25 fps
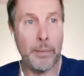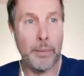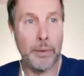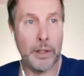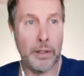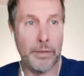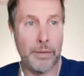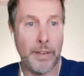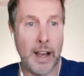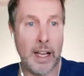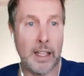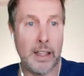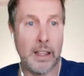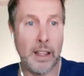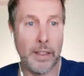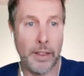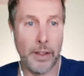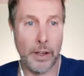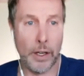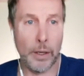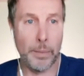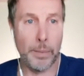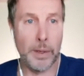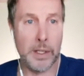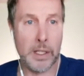with the fact that
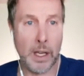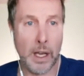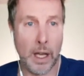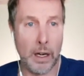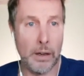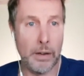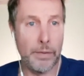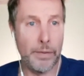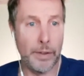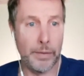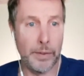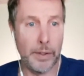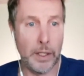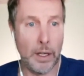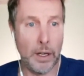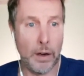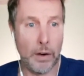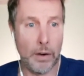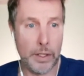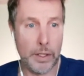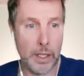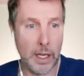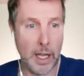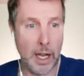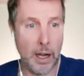therapy is
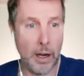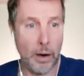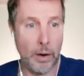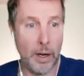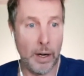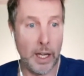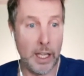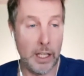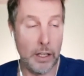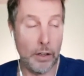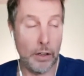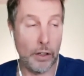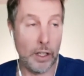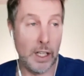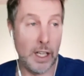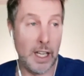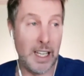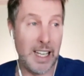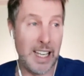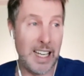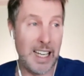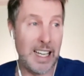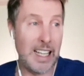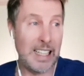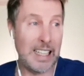$150 an hour, and you're going to
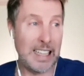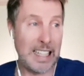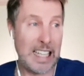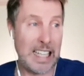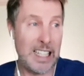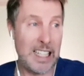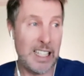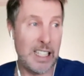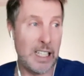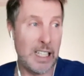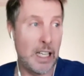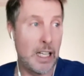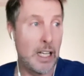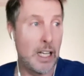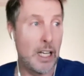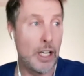need at least